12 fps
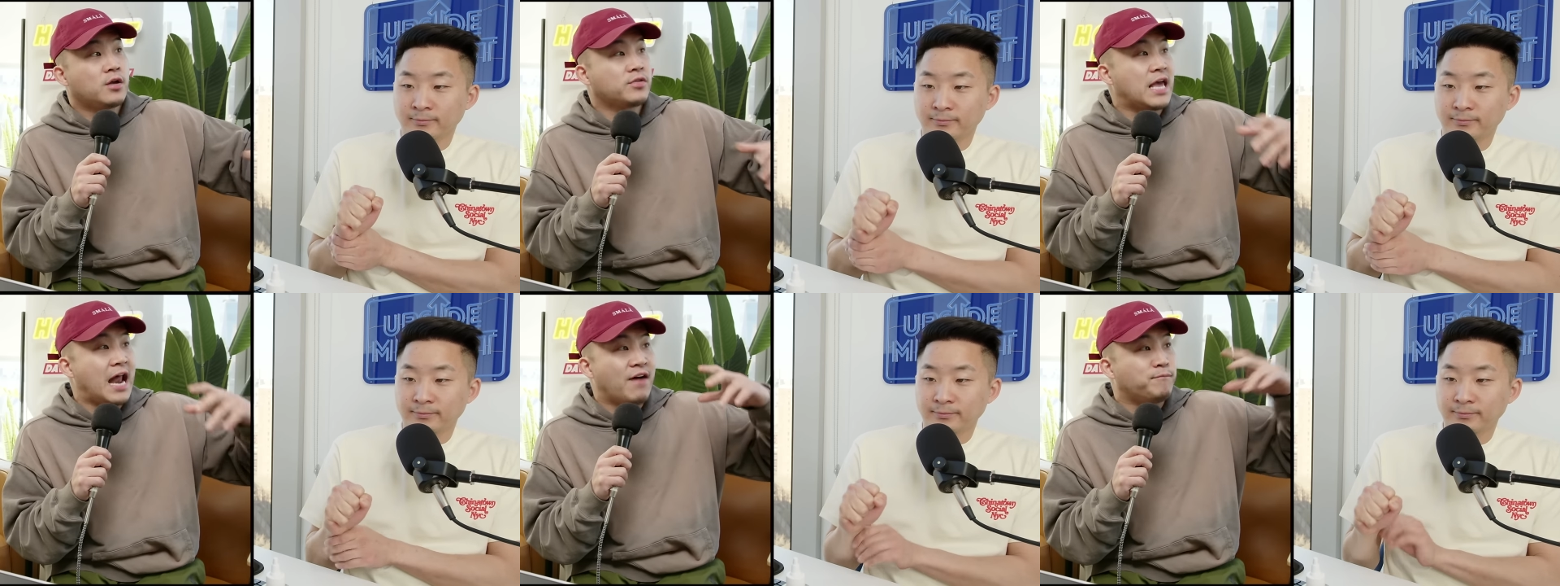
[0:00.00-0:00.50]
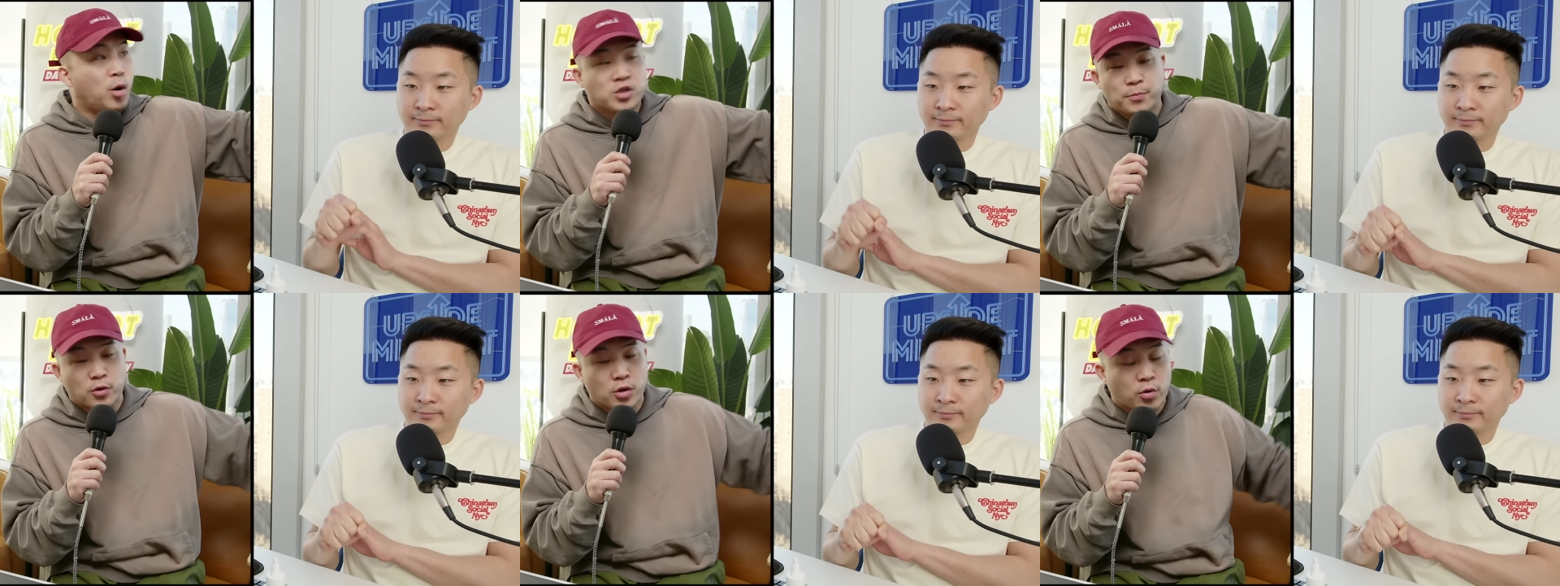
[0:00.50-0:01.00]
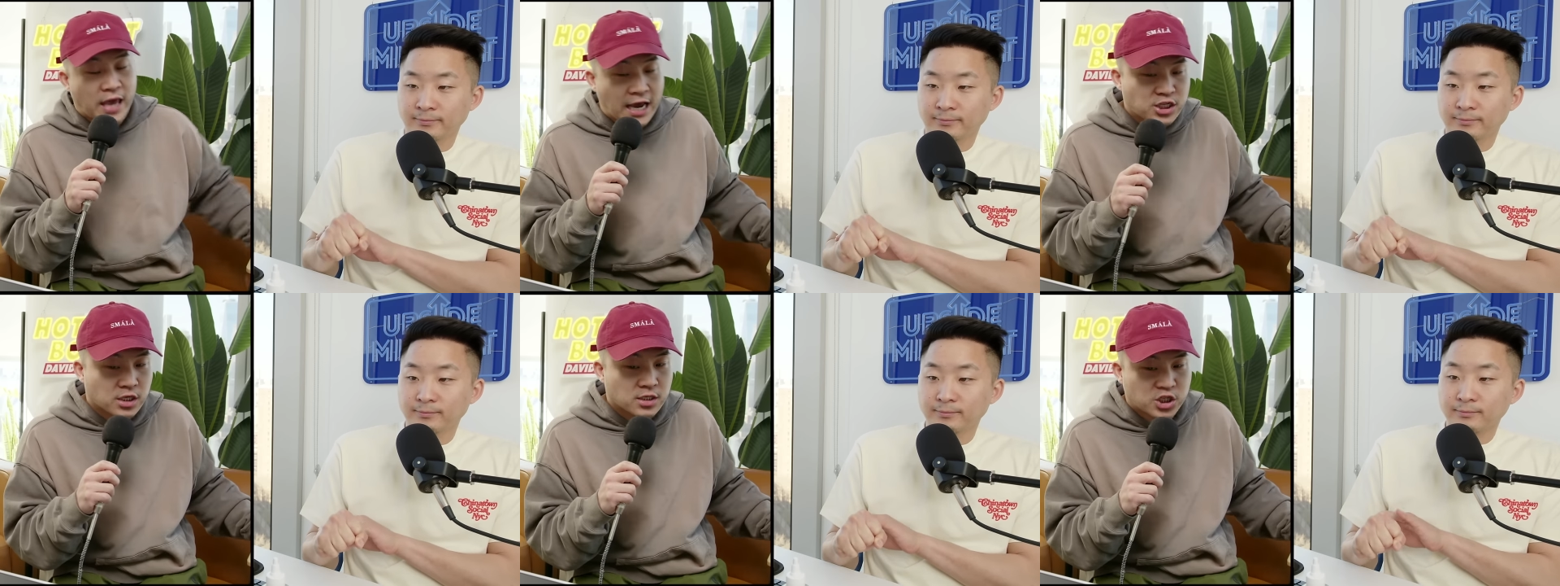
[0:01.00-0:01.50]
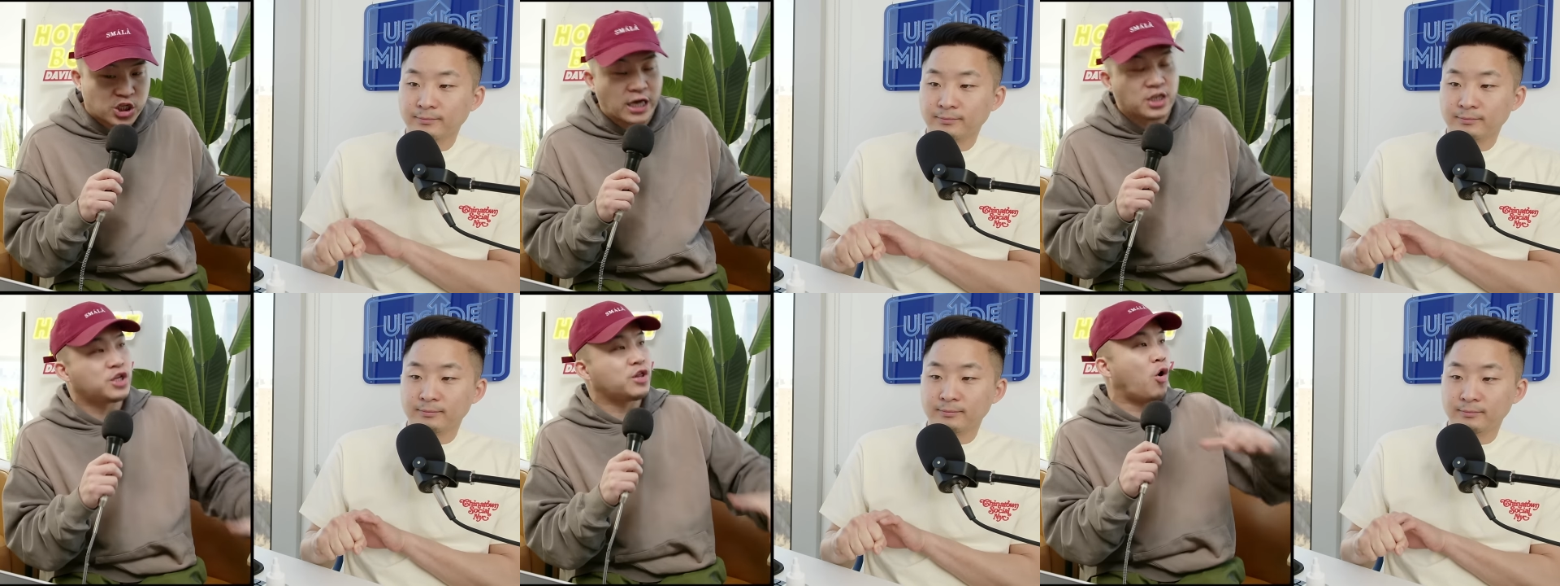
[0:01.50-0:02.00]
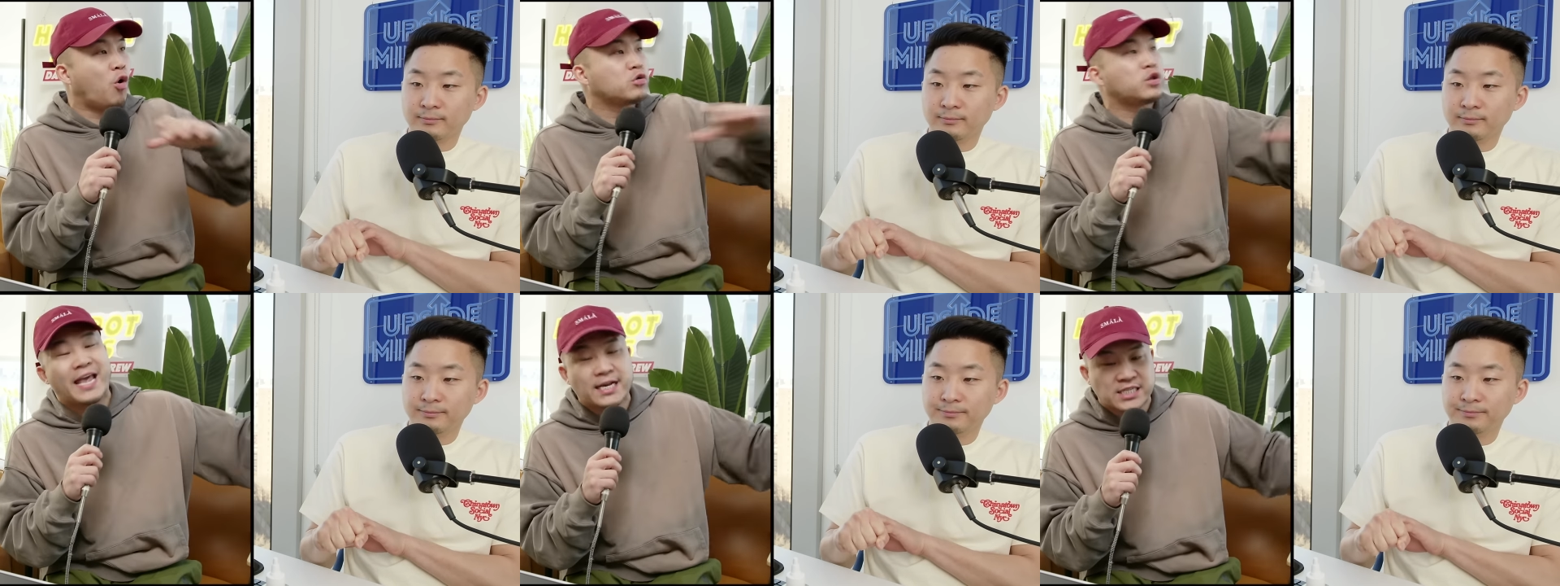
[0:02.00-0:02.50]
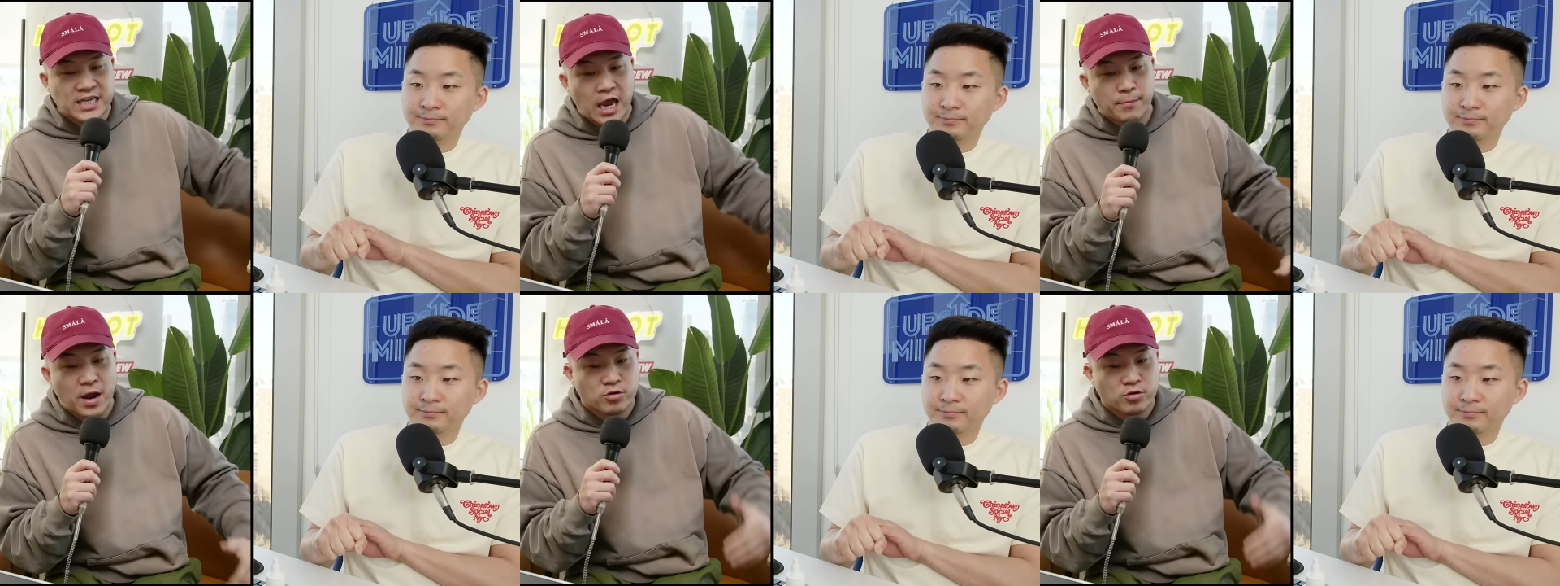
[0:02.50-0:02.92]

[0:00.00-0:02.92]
Speaker 1: that have multiple locations, changing the whole landscape.